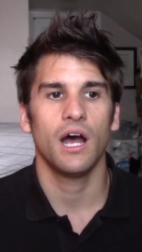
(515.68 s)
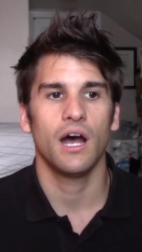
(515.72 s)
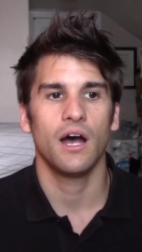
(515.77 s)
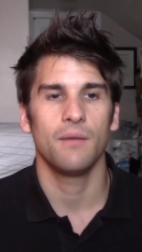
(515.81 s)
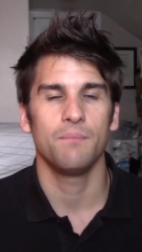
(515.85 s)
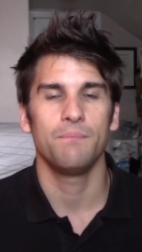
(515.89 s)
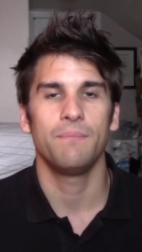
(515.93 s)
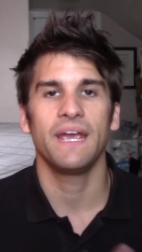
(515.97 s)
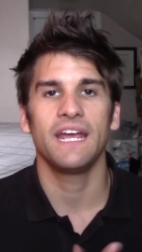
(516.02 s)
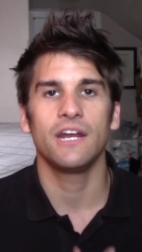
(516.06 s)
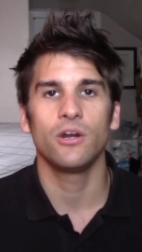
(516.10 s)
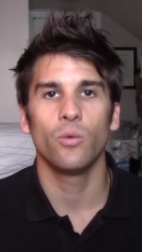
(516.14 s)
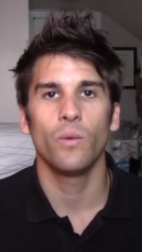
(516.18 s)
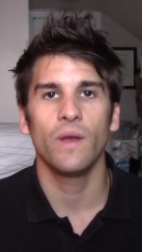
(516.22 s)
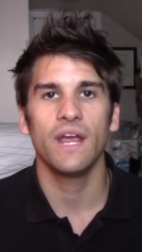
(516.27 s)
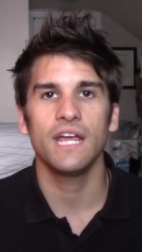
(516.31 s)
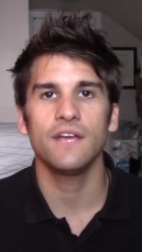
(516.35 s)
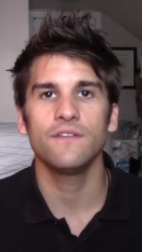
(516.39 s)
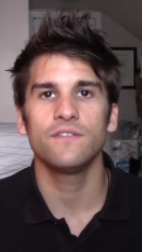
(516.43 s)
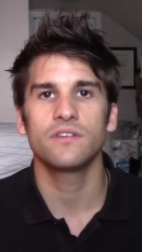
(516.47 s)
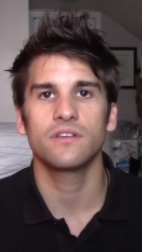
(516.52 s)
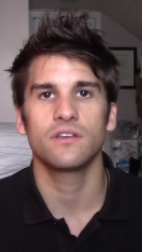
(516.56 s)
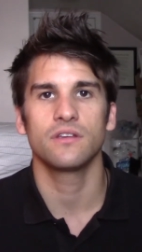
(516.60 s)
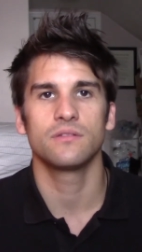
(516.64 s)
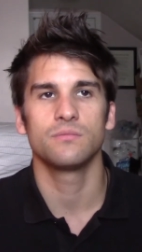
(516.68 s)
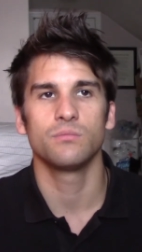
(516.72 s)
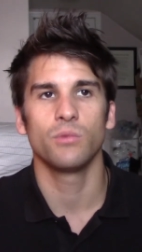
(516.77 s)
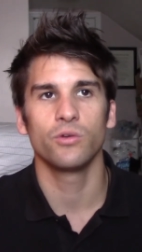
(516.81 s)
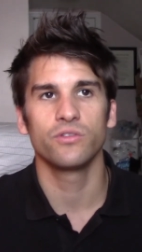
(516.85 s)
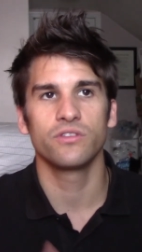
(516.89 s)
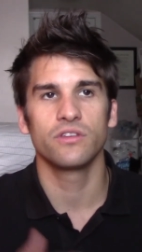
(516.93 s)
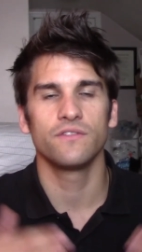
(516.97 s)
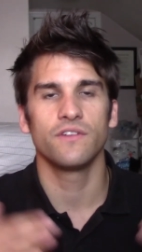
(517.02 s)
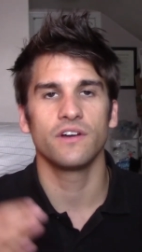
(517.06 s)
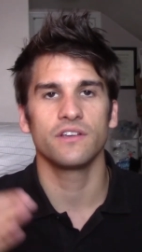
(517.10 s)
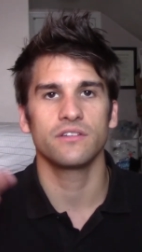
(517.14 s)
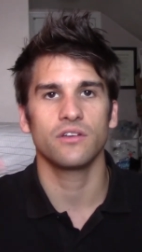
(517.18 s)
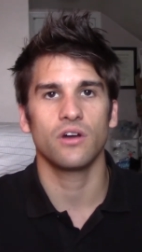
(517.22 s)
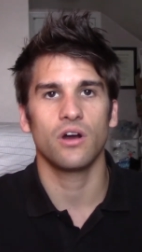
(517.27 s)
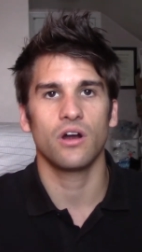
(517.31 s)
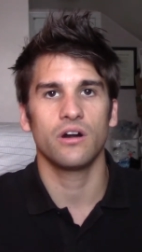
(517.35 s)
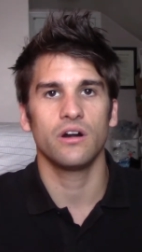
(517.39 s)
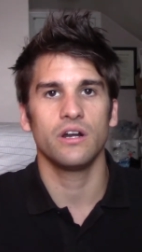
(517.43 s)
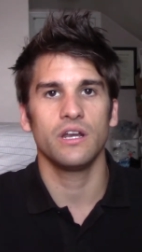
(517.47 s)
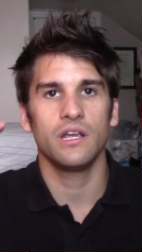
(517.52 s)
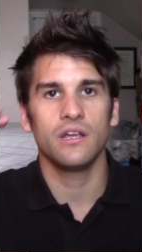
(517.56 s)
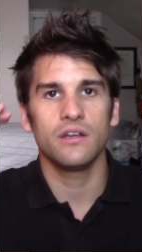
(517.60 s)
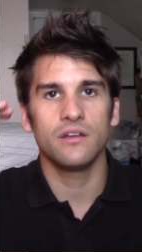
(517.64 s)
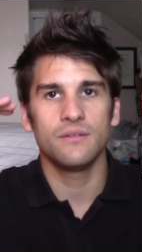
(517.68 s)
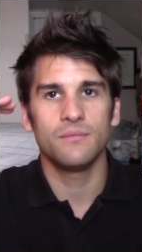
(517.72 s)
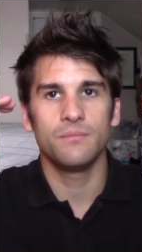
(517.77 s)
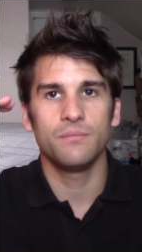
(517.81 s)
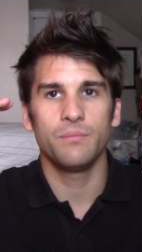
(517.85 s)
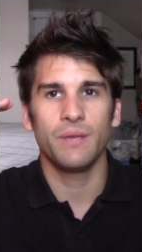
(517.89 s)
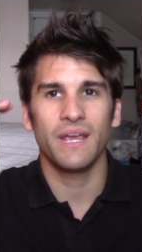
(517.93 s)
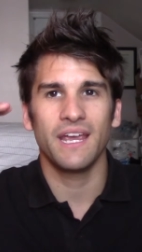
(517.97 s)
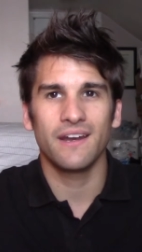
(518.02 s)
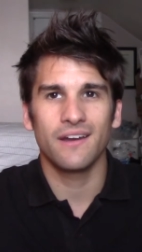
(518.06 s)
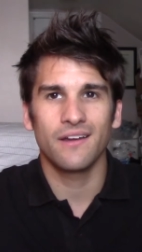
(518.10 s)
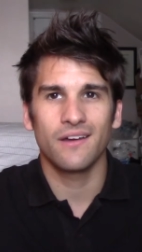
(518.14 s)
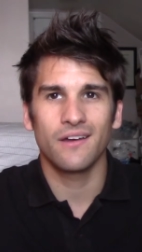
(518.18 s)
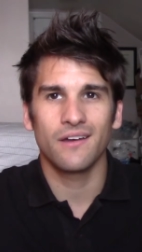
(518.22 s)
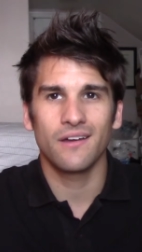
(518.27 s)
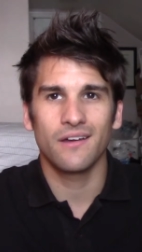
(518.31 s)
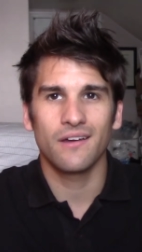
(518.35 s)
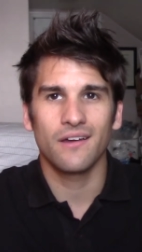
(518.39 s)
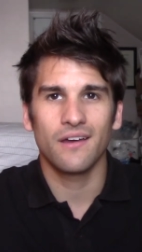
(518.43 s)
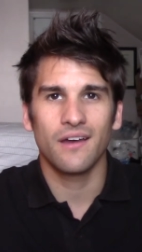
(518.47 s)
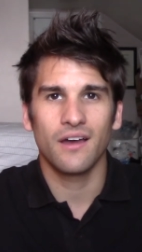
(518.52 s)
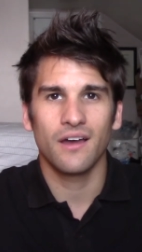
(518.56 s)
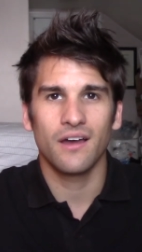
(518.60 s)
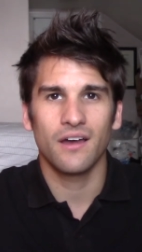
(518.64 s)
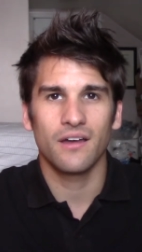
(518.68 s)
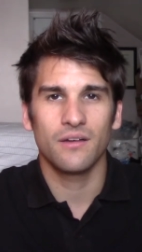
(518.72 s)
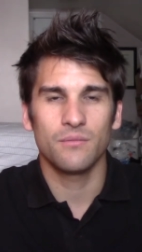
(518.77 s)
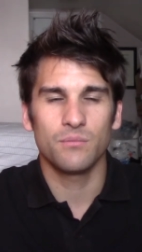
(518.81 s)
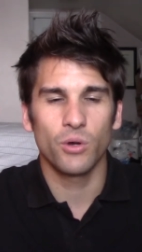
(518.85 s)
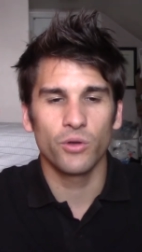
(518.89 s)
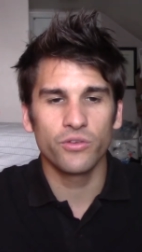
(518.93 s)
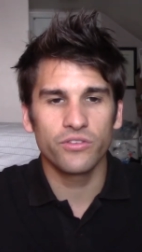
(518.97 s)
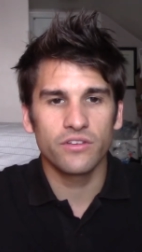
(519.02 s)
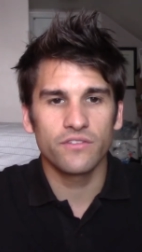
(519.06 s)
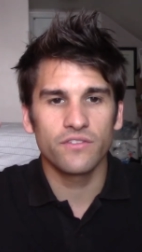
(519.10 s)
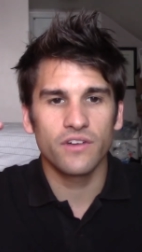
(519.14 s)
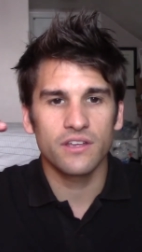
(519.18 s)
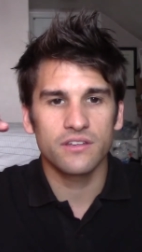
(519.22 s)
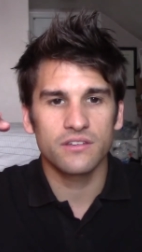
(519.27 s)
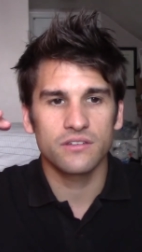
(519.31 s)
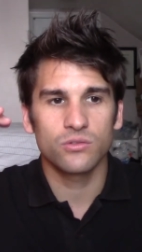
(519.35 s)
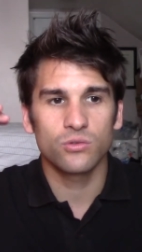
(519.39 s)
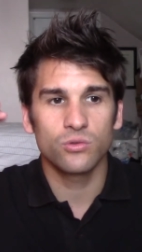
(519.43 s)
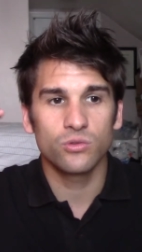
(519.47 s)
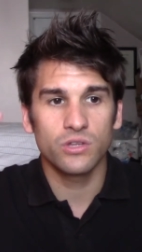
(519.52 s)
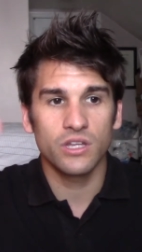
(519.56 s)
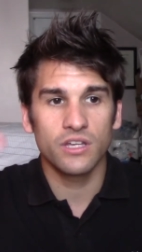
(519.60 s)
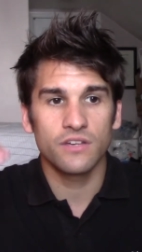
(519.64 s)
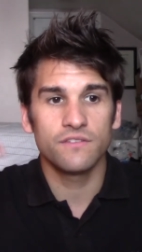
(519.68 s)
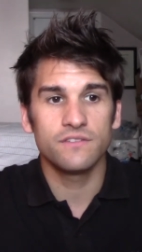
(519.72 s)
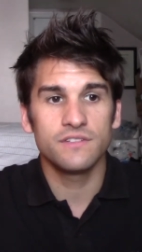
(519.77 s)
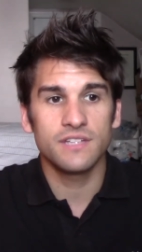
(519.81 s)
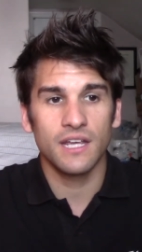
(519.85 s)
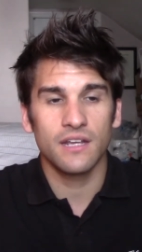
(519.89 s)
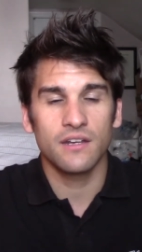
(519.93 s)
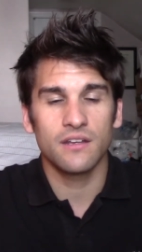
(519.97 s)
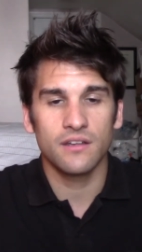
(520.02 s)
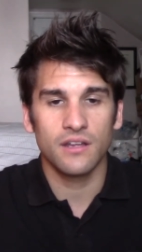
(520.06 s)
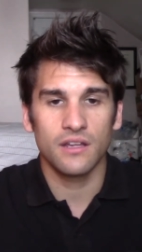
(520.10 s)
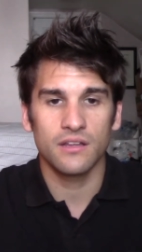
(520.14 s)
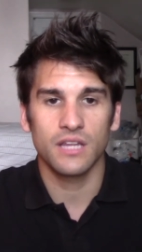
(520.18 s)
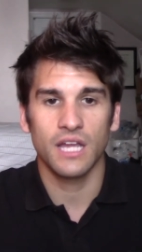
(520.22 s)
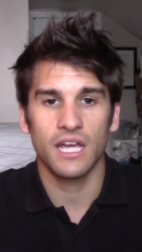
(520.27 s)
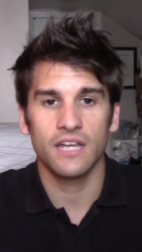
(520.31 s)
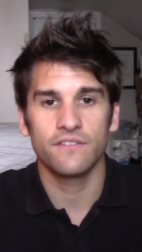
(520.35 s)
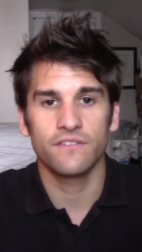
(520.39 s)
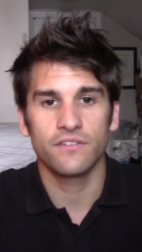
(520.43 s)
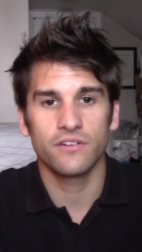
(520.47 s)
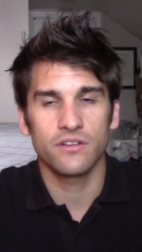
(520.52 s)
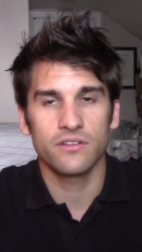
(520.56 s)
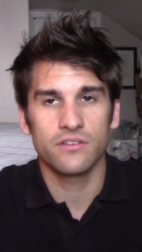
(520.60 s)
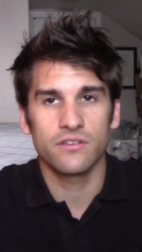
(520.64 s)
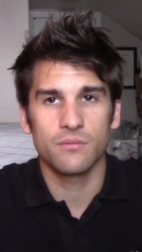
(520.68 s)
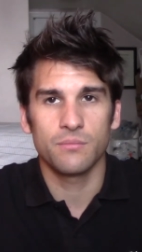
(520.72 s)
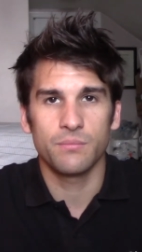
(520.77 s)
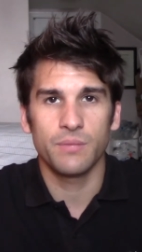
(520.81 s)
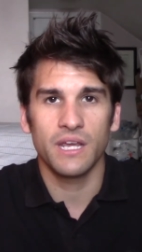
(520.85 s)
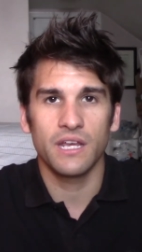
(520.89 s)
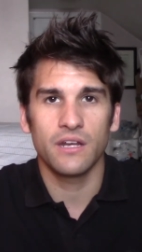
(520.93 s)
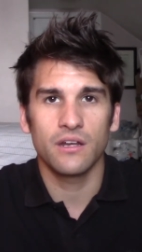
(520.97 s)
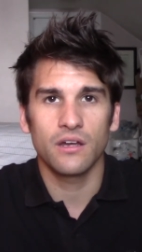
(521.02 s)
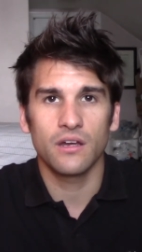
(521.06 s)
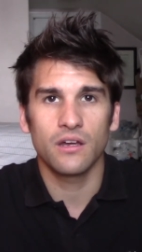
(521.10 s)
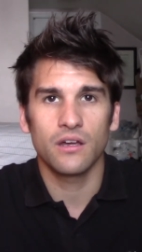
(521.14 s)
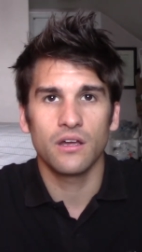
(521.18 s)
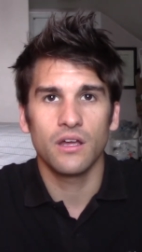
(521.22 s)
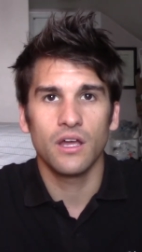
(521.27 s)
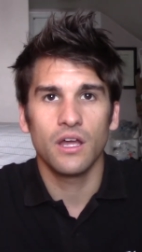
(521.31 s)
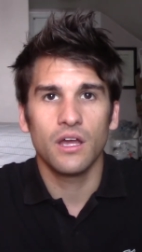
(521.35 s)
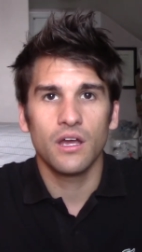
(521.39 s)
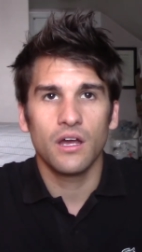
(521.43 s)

beta waves, because most of us are in beta, most of us who live day-to-day life are in the